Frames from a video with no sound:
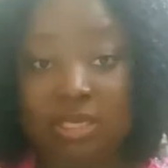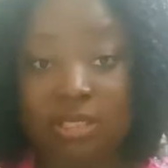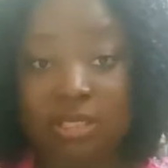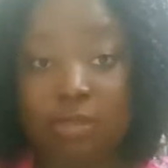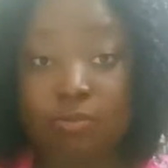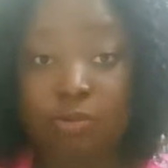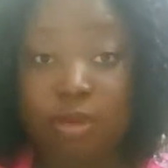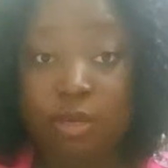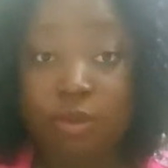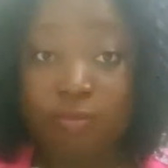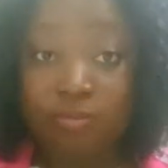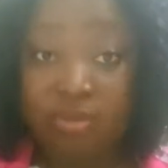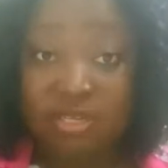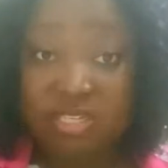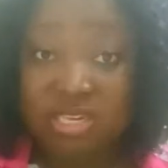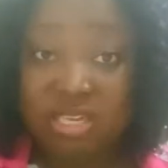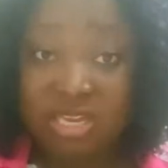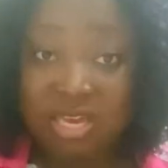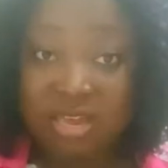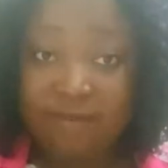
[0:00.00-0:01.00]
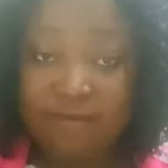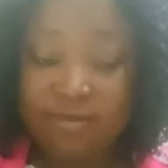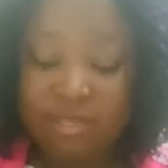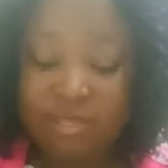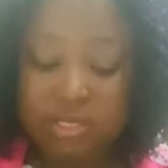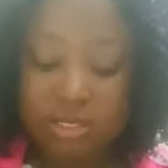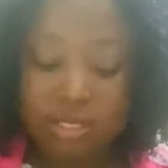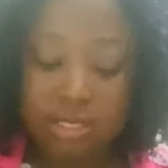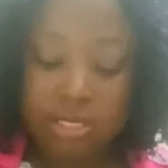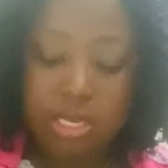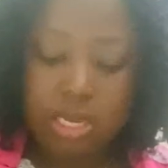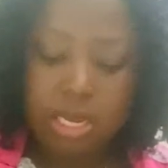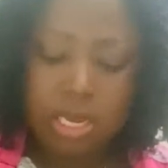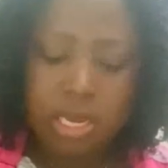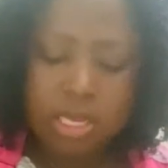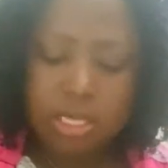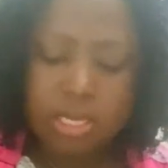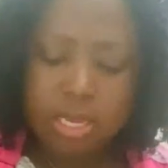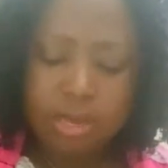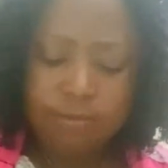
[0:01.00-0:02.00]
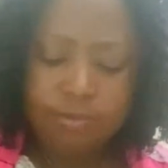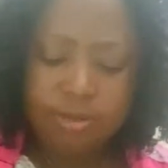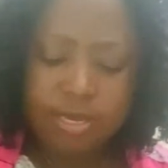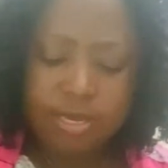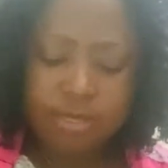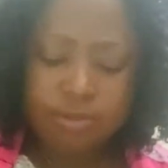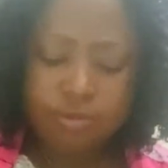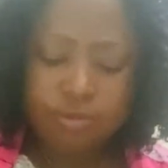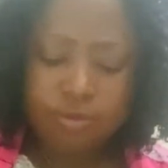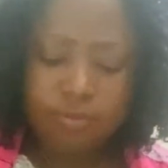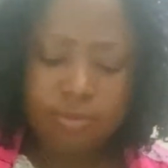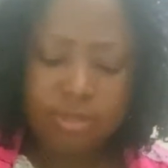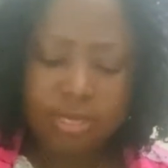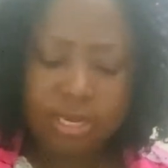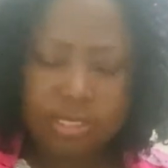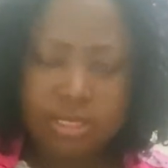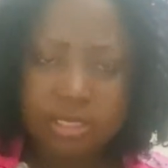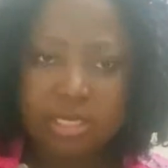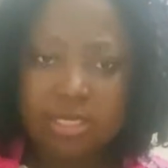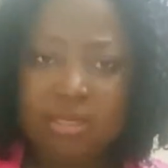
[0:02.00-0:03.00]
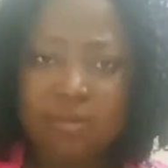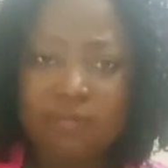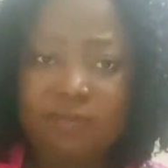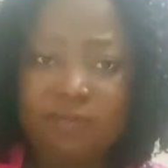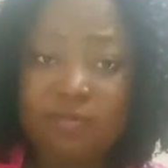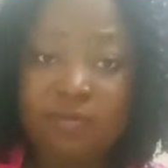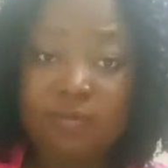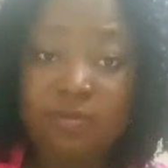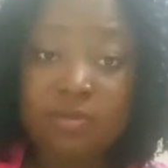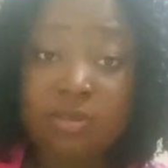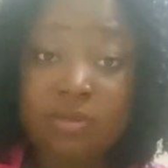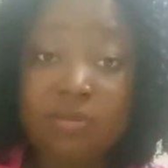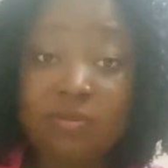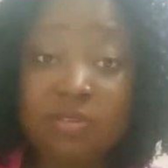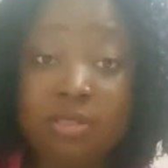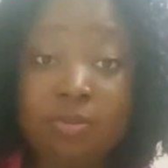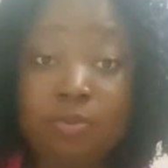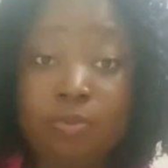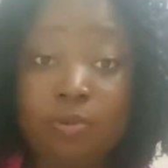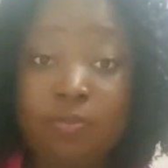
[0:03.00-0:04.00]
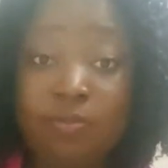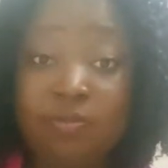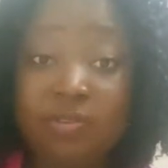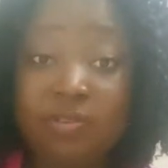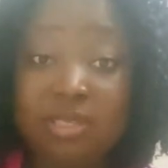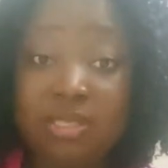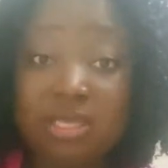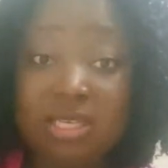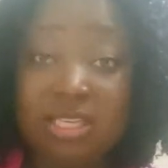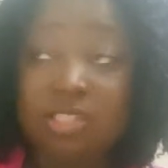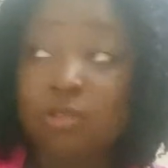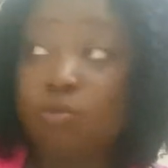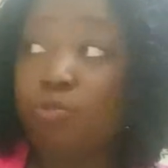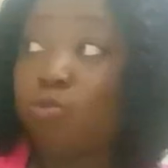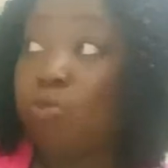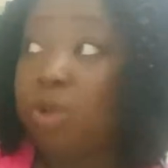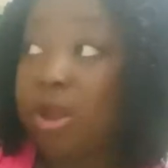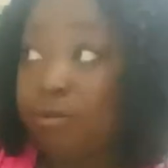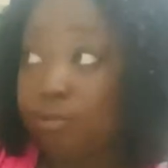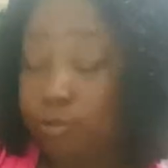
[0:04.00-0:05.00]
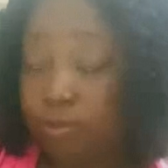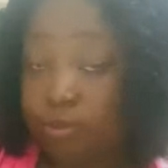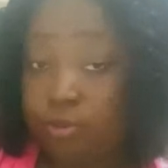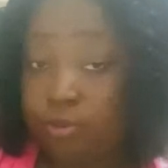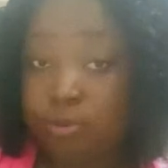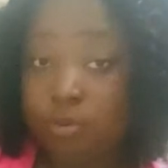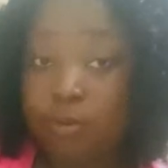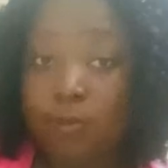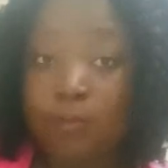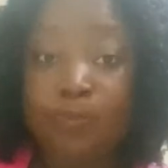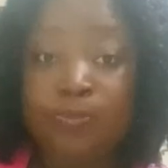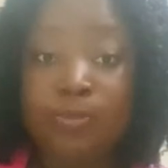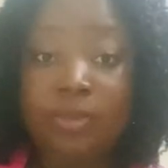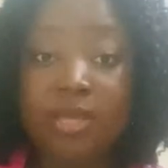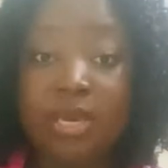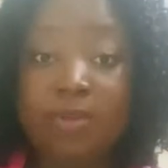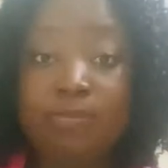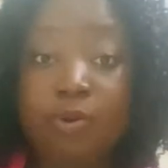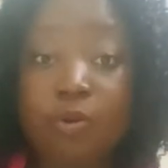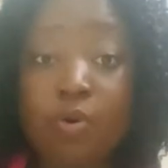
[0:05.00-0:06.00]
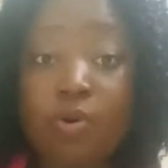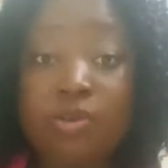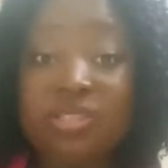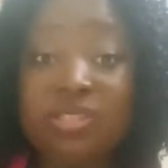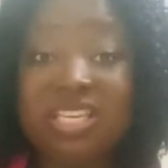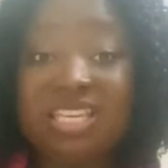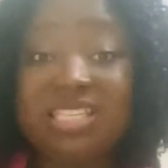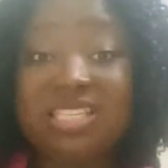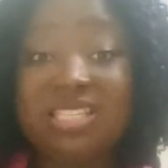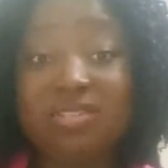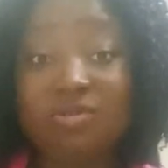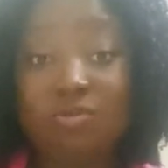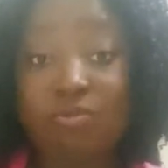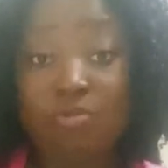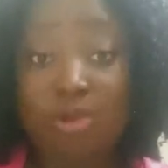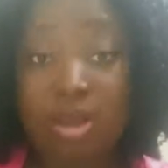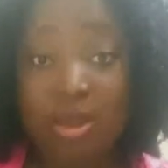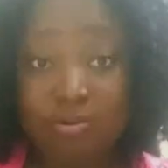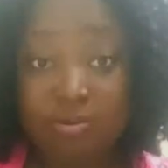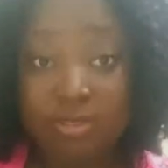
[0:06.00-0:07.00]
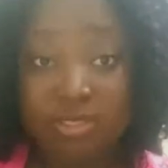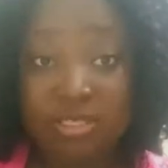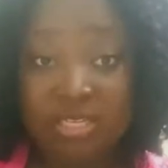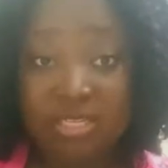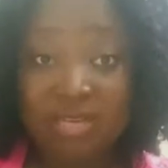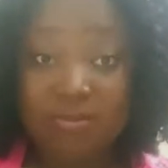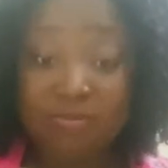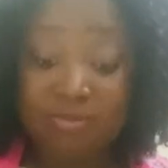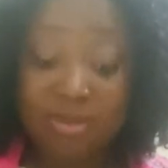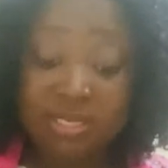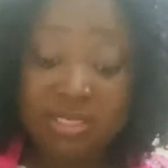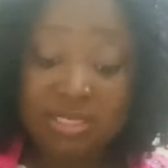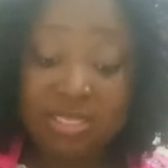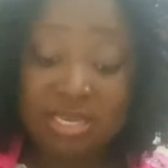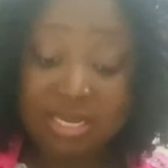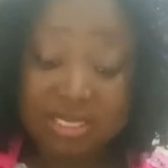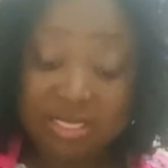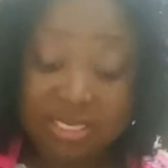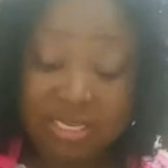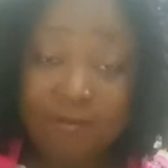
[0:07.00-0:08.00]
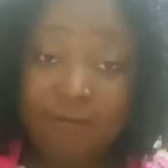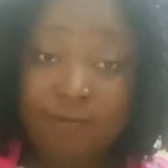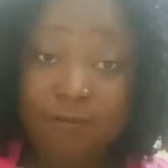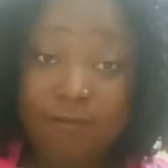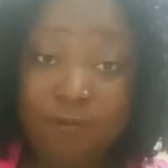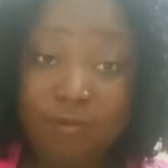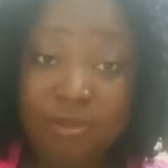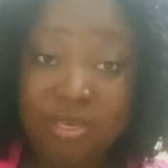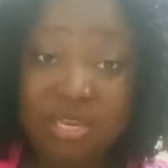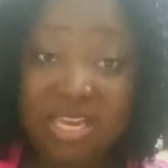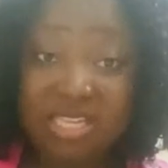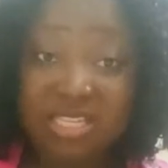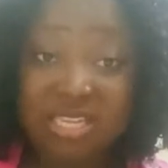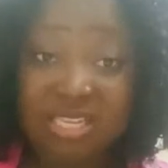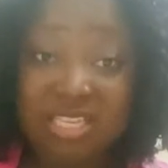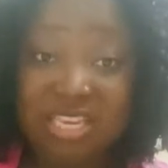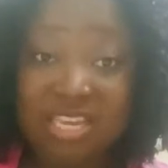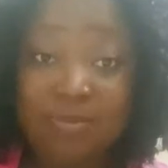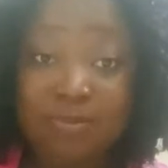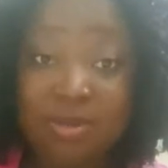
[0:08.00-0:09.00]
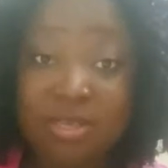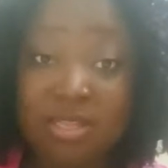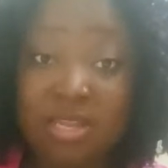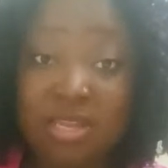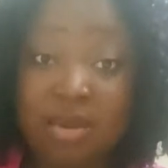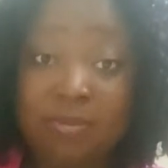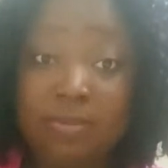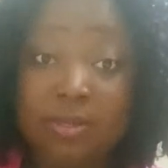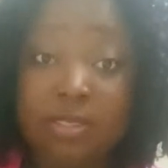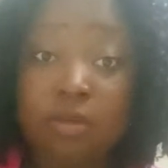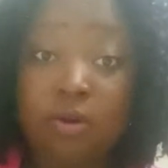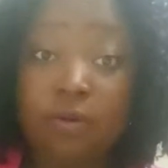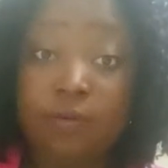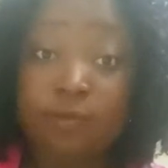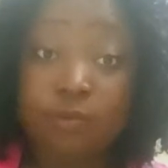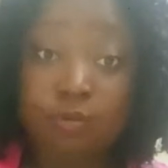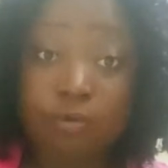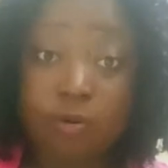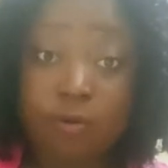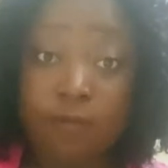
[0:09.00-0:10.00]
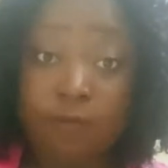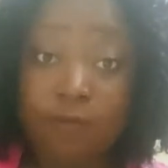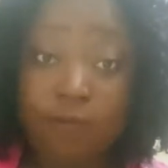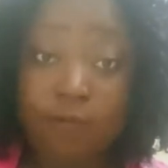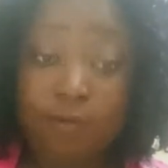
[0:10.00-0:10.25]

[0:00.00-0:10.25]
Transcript: is where you measure the cavity. Now we assume that the symphysis pubis is round. And because it is round, it means that if we get an AP diameter of 12,